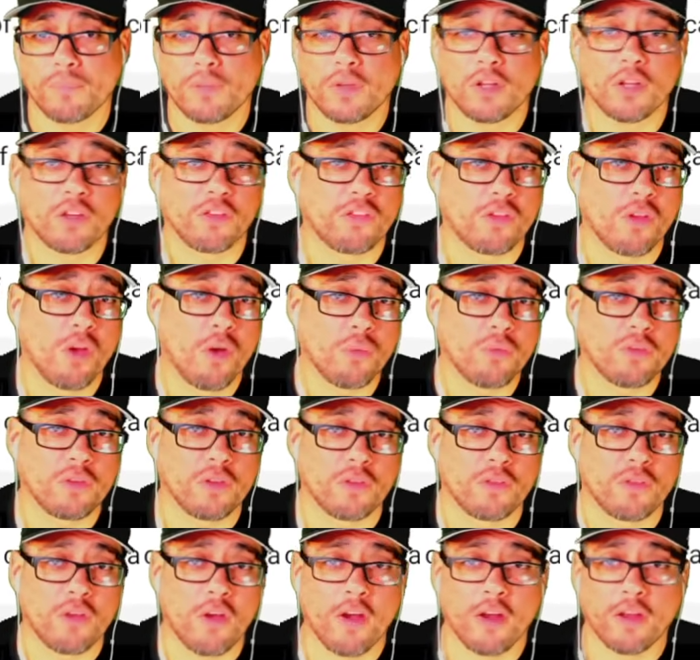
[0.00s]
The
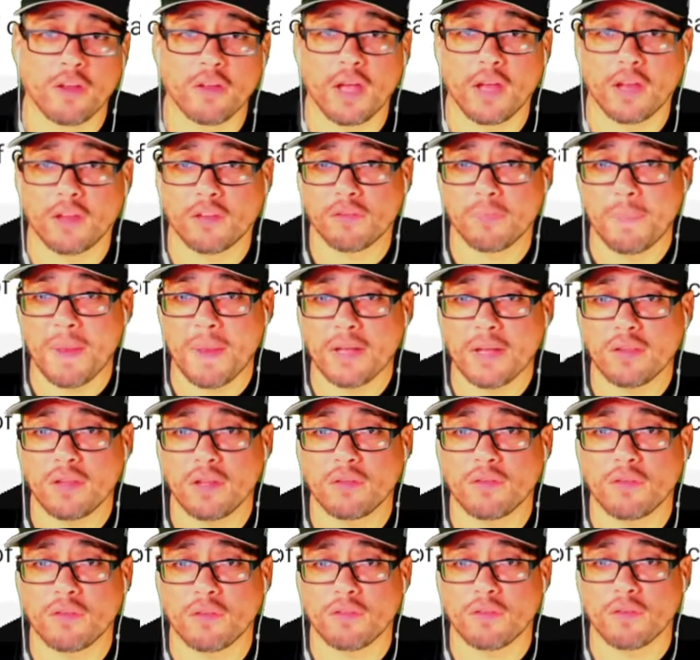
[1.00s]
soldiers are
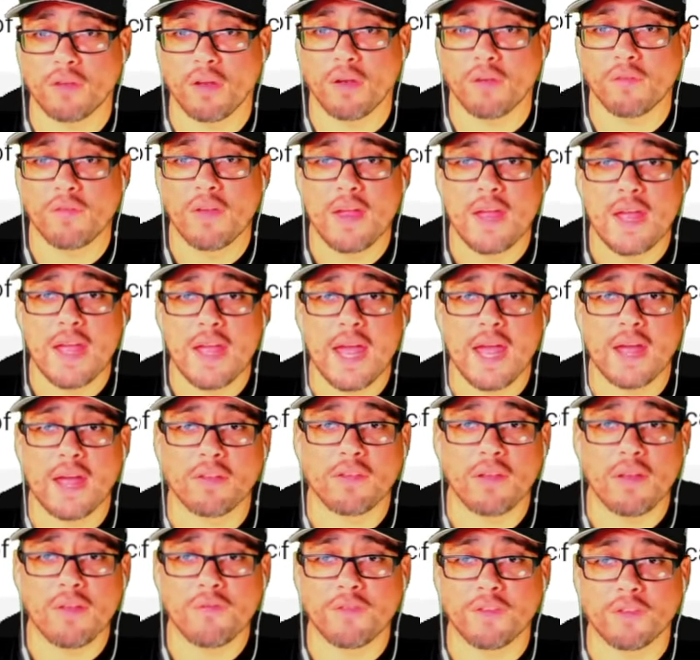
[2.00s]
expected to serve
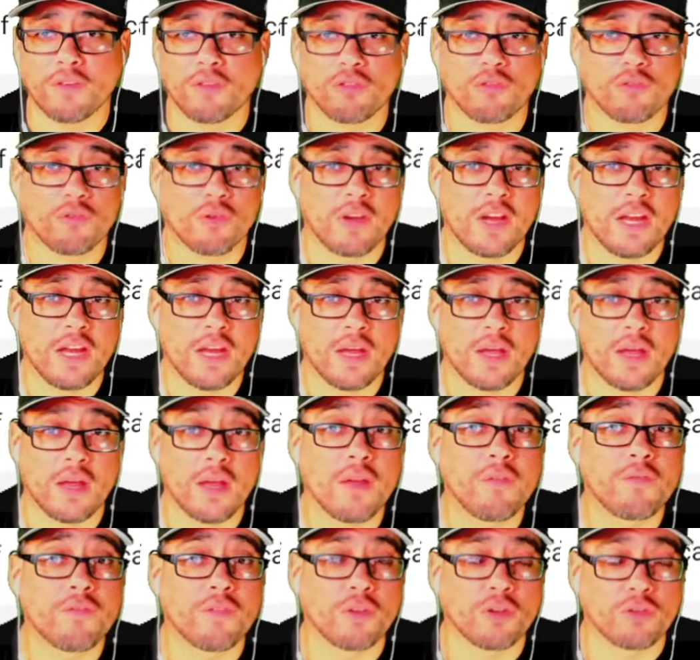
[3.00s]
as infantry,
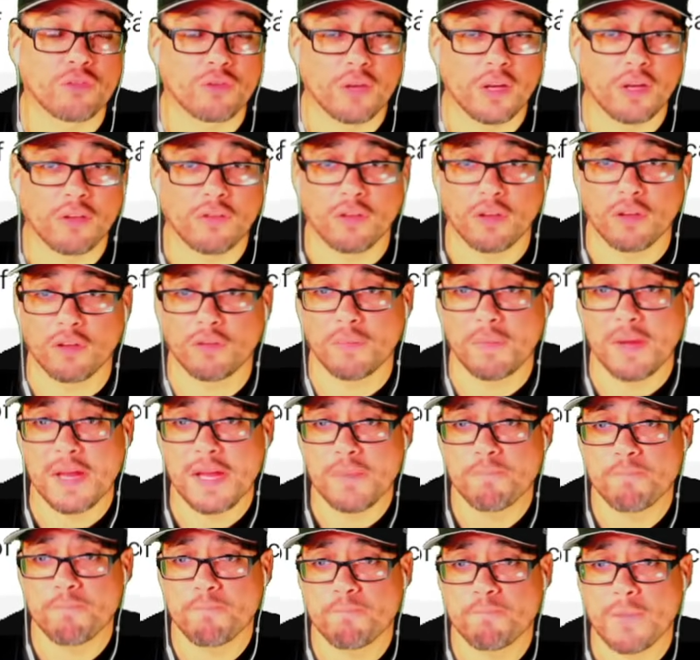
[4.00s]
infantry, excuse
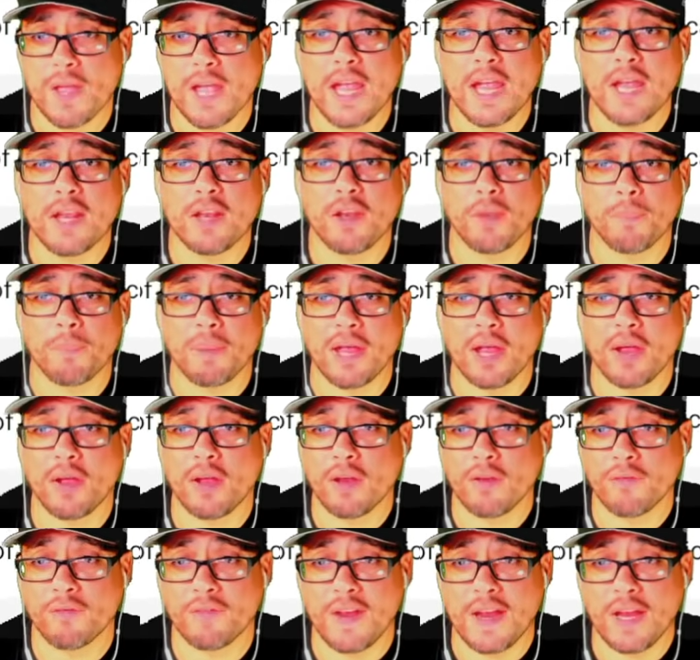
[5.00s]
me, in the bear
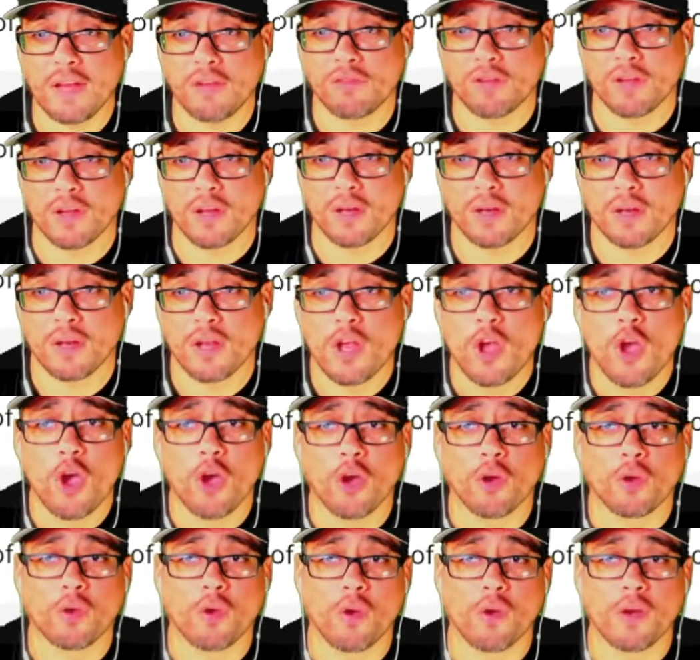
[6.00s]
invasion,
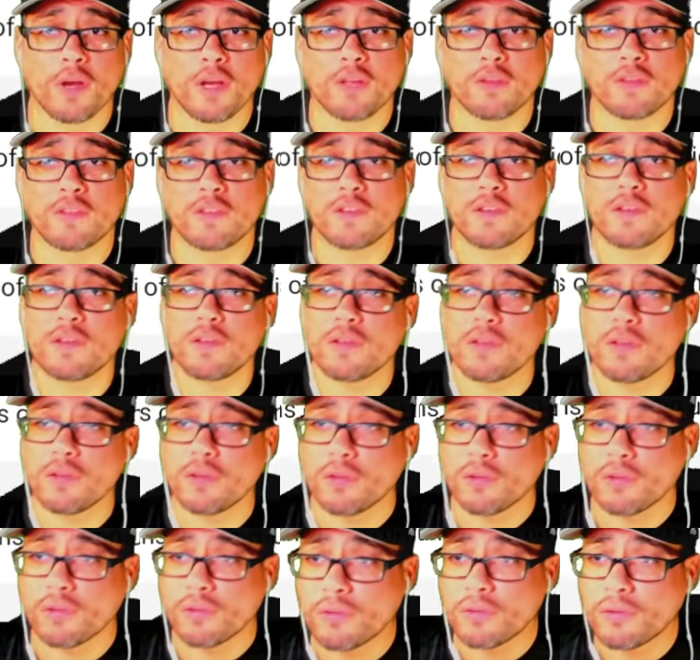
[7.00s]
according
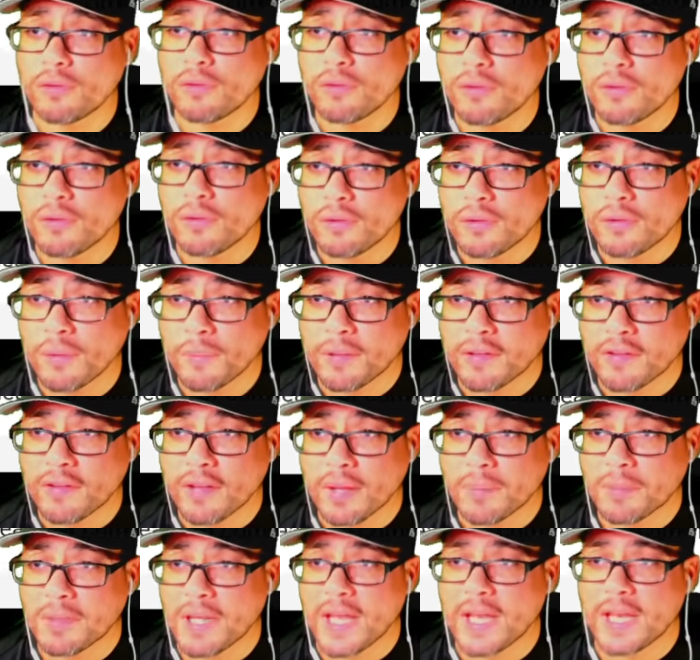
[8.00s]
to, I'm gonna
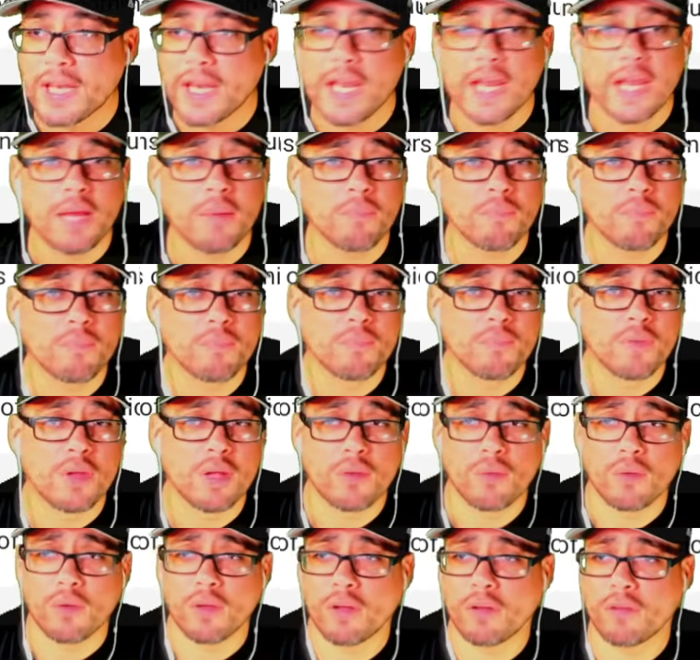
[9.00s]
skip that name,
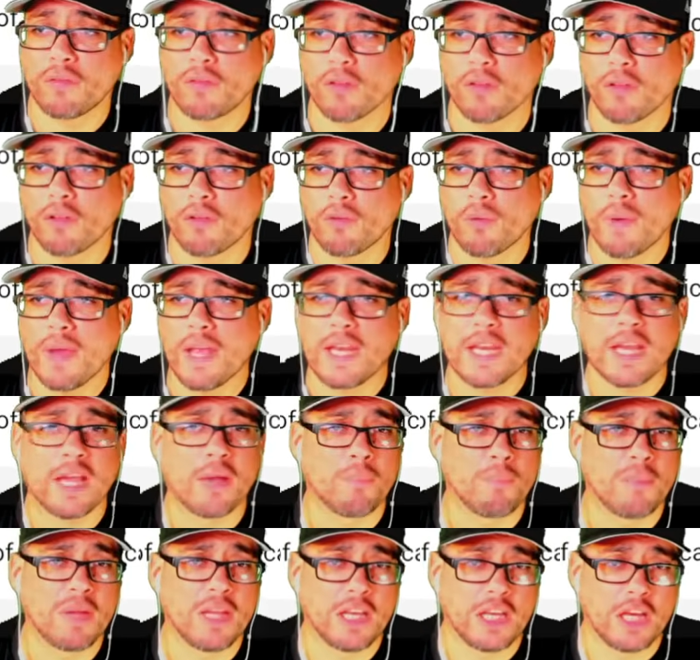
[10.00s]
it's
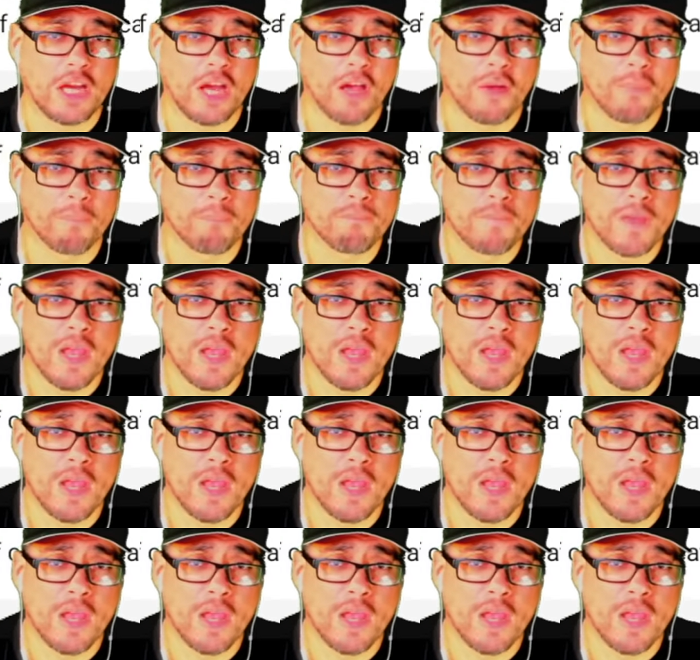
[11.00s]
Ukrainian media.